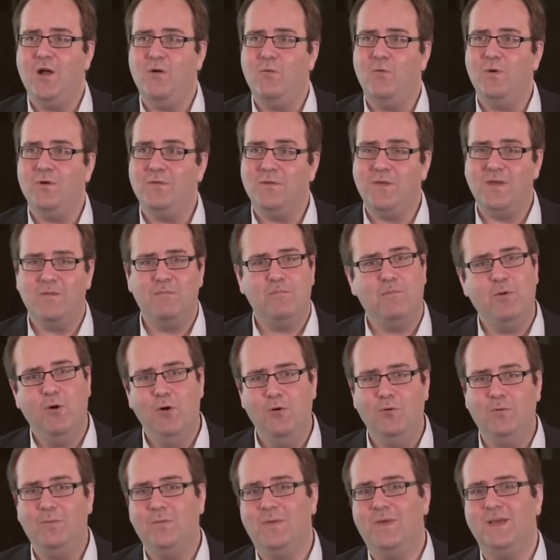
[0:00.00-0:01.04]
one of the
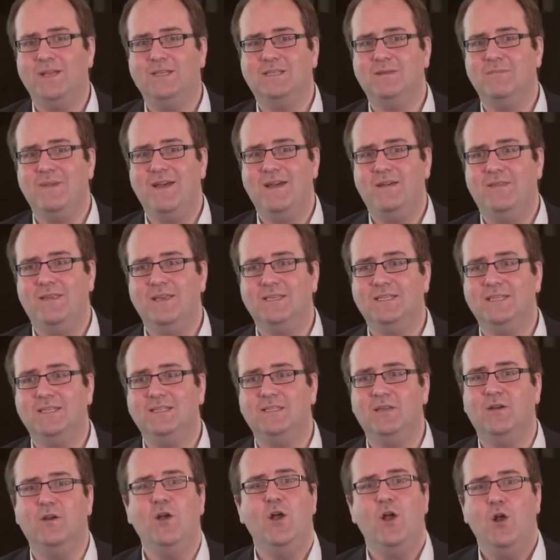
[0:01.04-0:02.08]
important things about this is
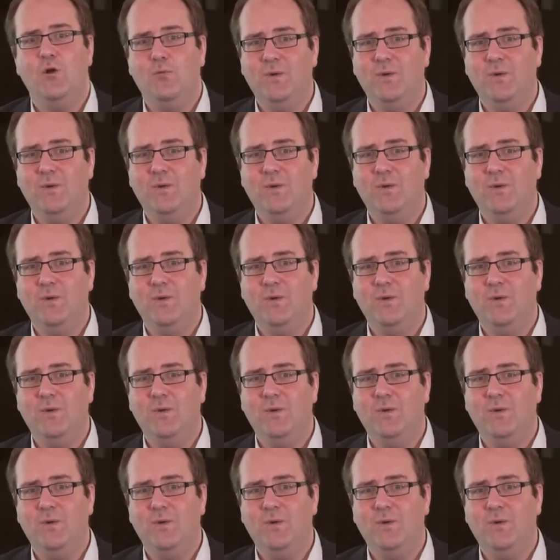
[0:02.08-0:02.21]
that